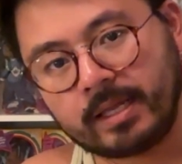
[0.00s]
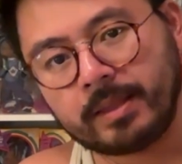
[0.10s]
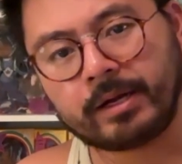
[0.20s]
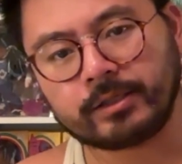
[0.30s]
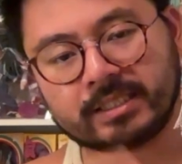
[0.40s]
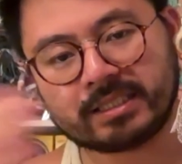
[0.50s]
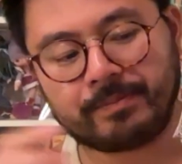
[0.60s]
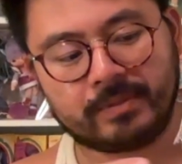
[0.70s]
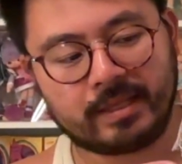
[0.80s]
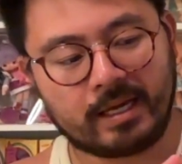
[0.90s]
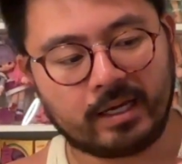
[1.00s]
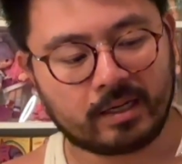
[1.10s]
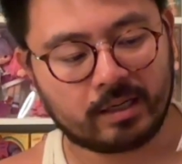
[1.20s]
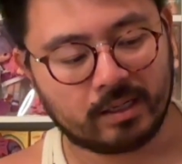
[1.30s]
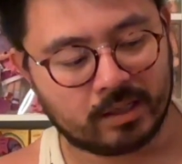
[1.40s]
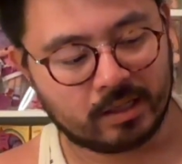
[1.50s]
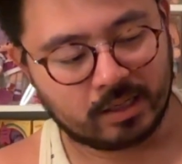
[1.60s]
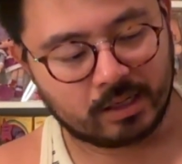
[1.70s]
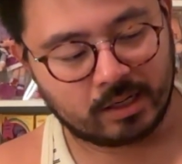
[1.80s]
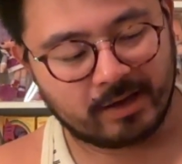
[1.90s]
there's something
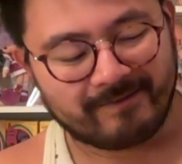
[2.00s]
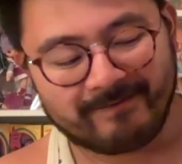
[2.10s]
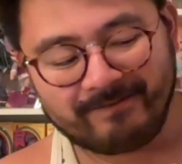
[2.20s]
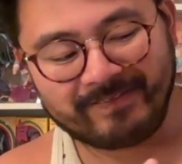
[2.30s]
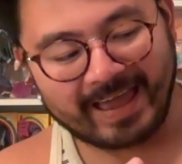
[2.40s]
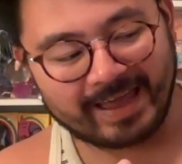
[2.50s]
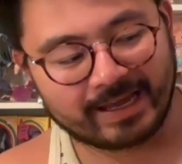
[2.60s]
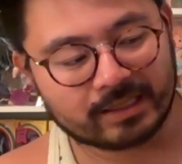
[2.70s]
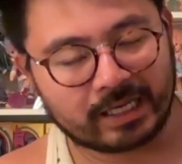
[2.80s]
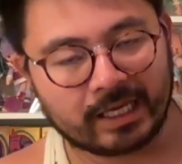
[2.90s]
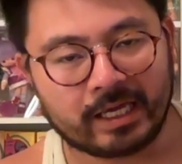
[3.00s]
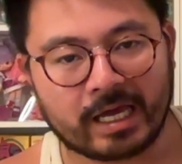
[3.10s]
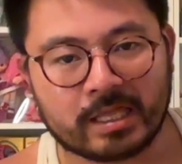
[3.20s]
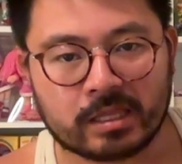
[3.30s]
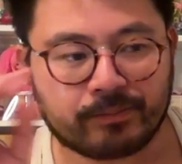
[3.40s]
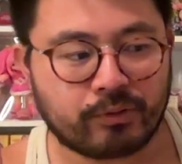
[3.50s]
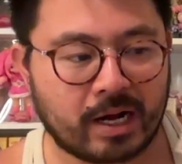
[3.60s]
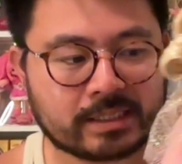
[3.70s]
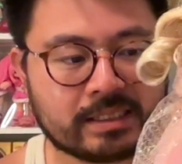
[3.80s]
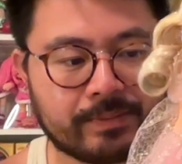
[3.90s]
vaguely in the
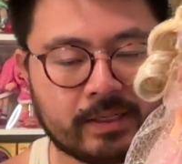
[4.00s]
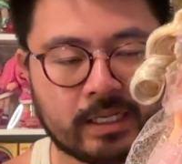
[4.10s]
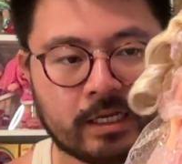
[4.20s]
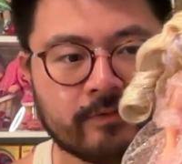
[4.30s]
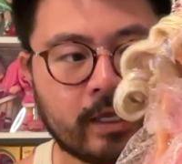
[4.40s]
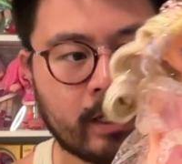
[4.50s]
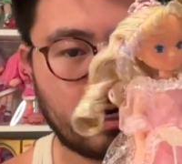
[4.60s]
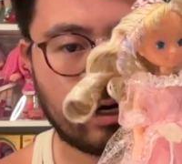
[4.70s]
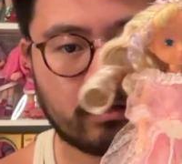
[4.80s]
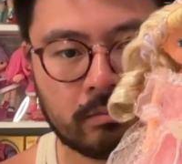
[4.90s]
proximity of here.